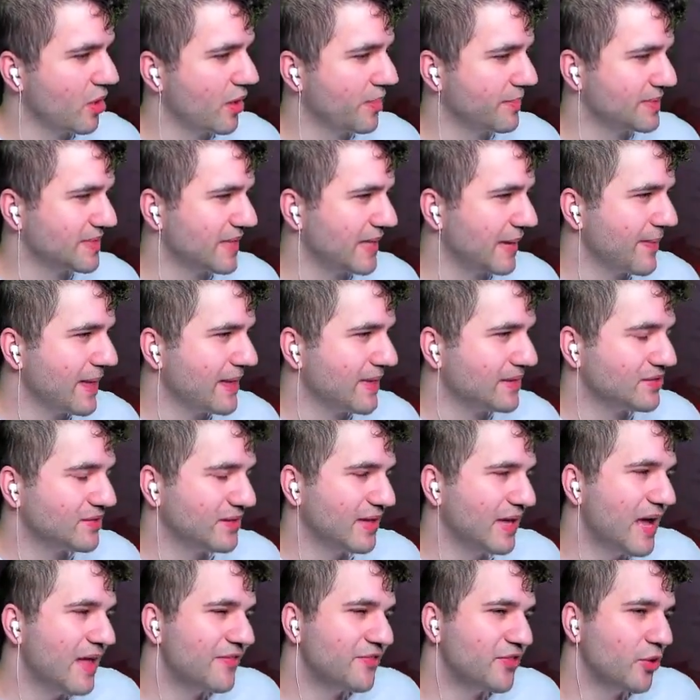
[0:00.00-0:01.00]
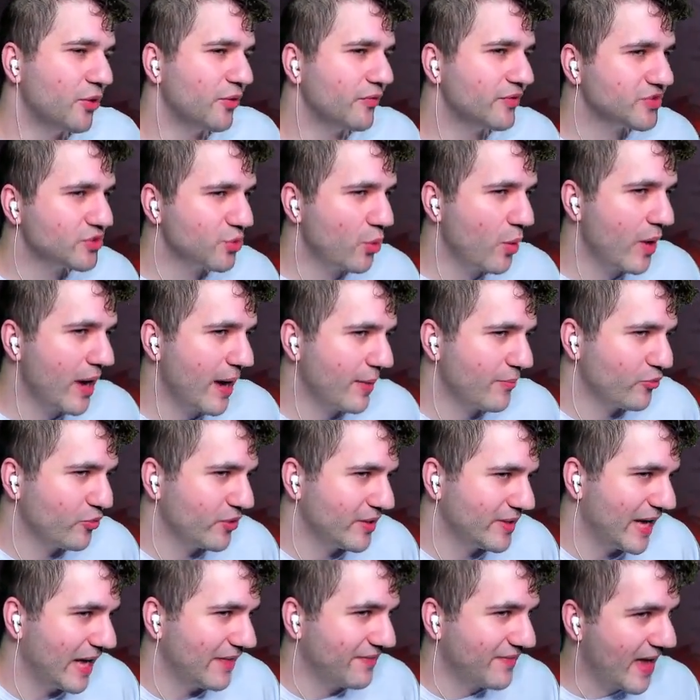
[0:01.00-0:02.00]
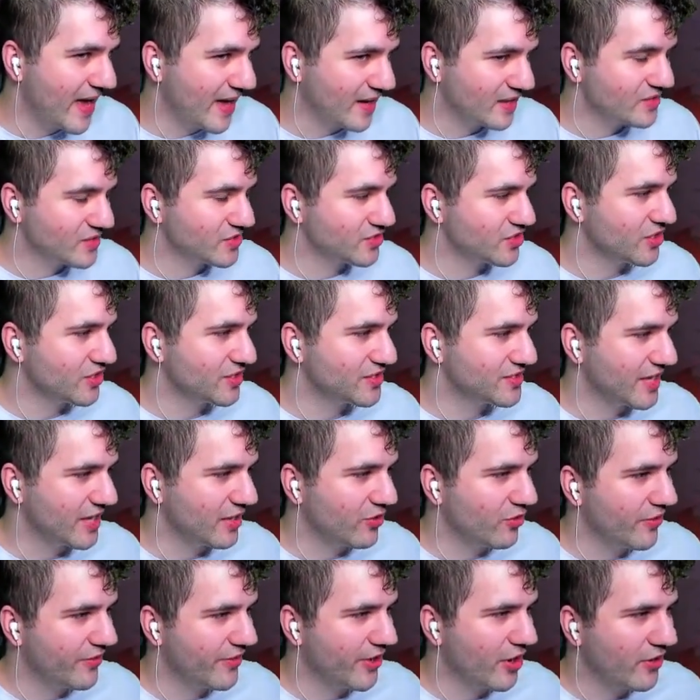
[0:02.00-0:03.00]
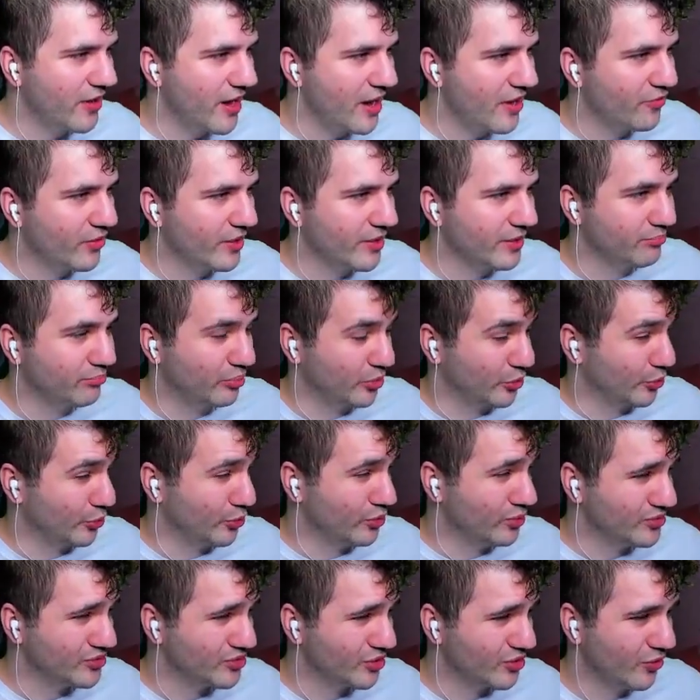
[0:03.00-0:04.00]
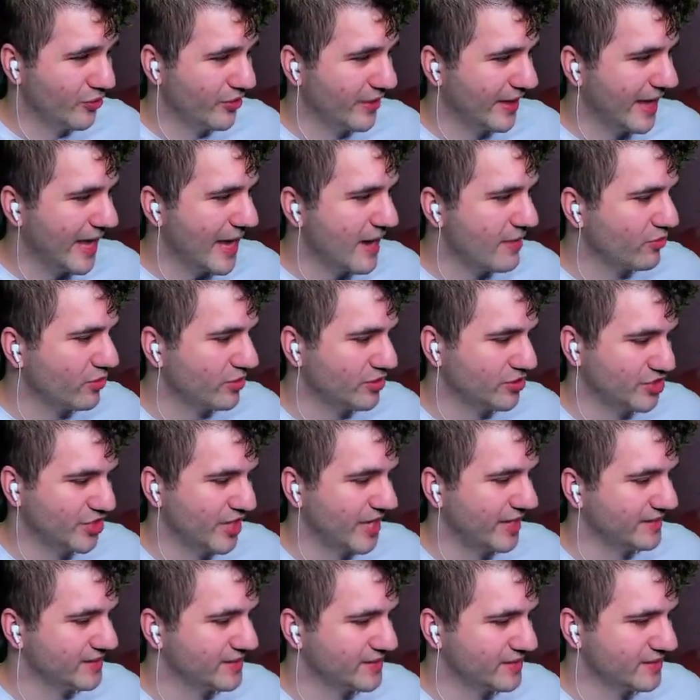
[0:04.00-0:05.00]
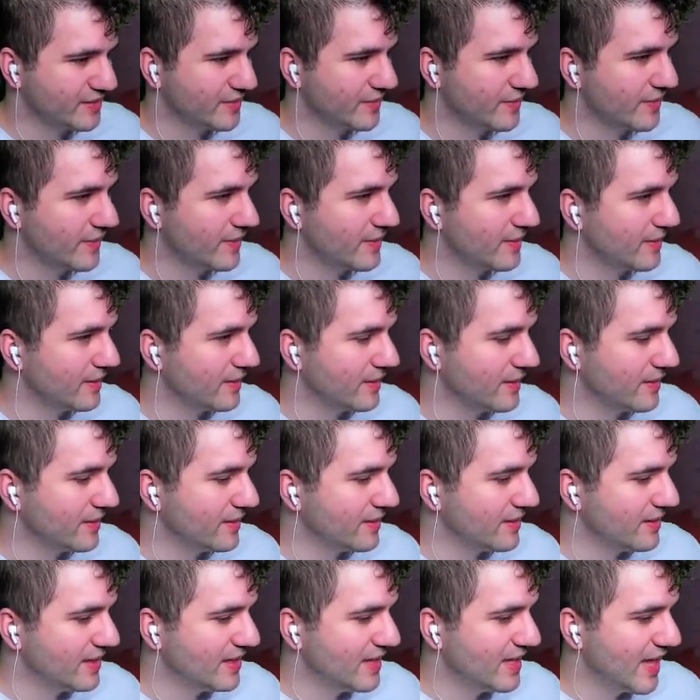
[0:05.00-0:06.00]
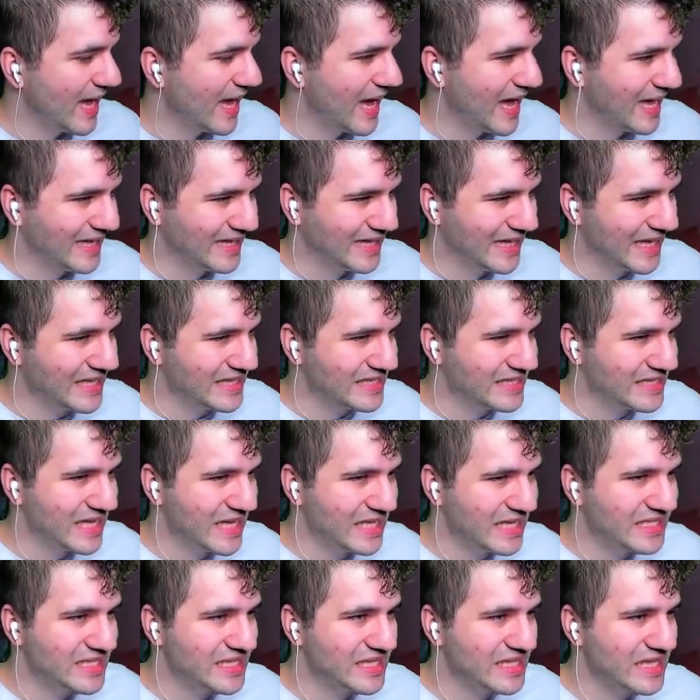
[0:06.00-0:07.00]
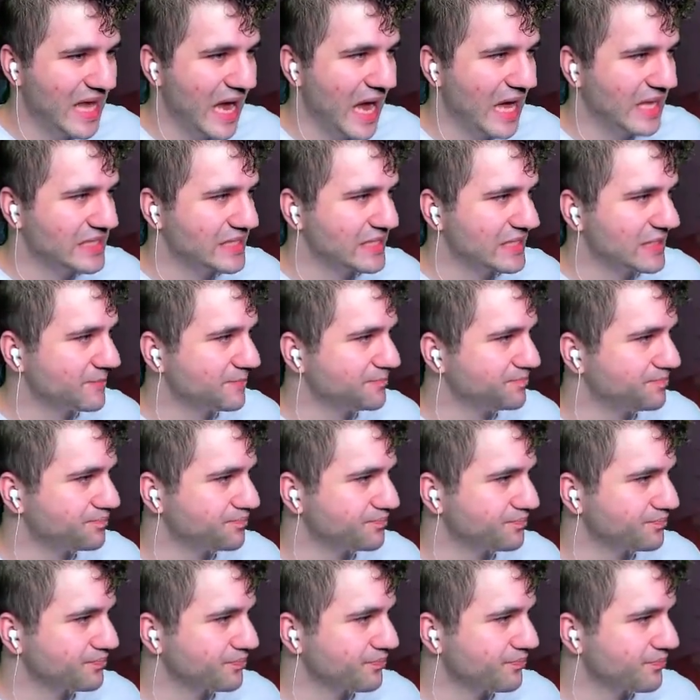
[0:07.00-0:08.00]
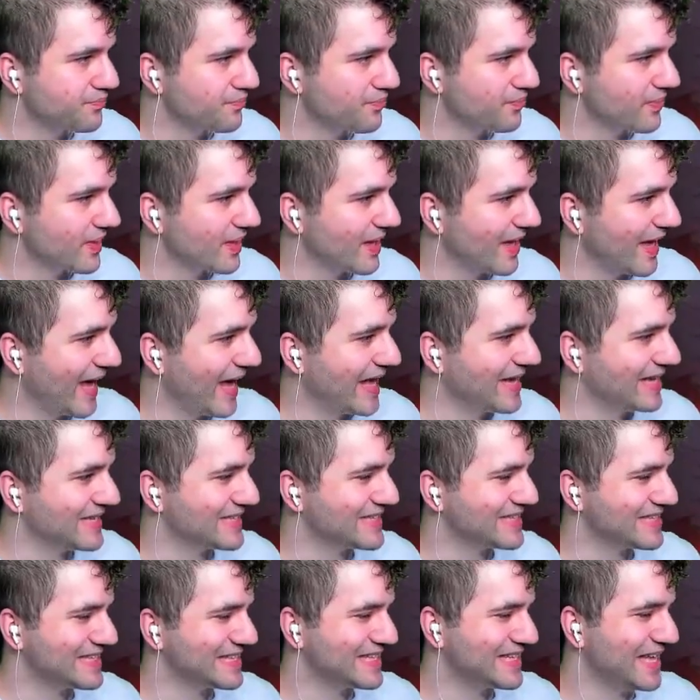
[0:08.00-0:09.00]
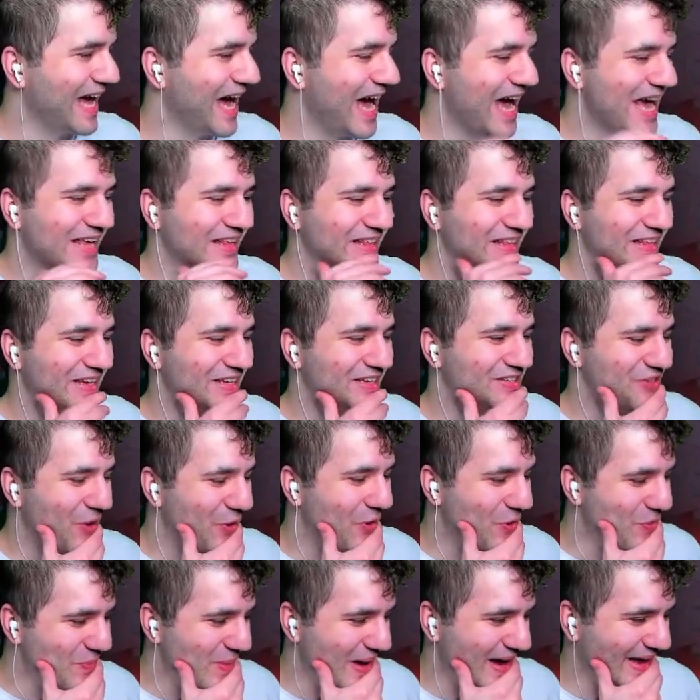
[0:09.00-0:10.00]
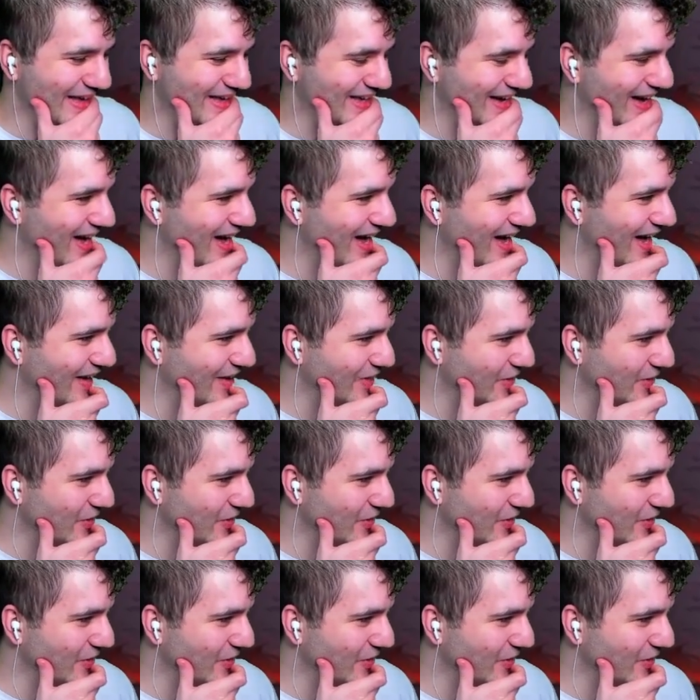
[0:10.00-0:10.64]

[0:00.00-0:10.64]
because I'm not. The only reason why I'm really not that concerned is they're not running blue, so they can't run Jace. I guess that's that. And a Silex. Oh my god.